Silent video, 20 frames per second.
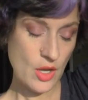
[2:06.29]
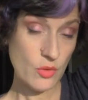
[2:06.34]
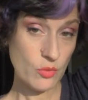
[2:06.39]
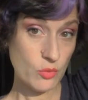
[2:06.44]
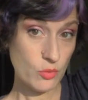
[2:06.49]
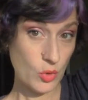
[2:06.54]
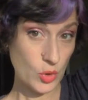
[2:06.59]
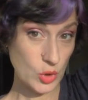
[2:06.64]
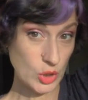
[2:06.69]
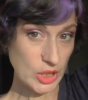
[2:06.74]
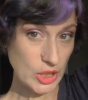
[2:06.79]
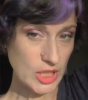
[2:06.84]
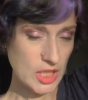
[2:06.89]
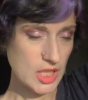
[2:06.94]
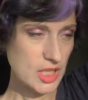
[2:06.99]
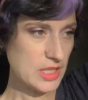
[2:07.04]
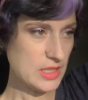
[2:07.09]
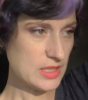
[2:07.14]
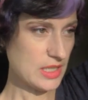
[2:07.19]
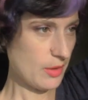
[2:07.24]

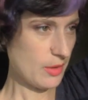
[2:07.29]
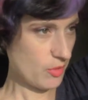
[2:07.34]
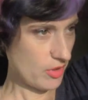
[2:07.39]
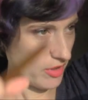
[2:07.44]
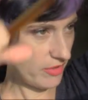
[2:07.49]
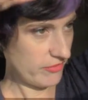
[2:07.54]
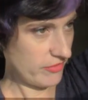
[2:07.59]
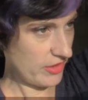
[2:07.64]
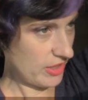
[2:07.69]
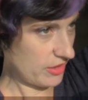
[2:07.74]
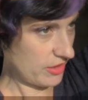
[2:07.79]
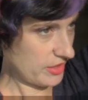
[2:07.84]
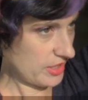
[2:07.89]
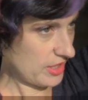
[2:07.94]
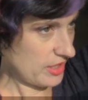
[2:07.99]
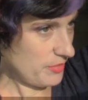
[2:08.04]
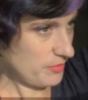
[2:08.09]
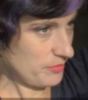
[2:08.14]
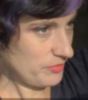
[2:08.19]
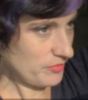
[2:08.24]
roller, because I want
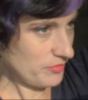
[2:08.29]
volume.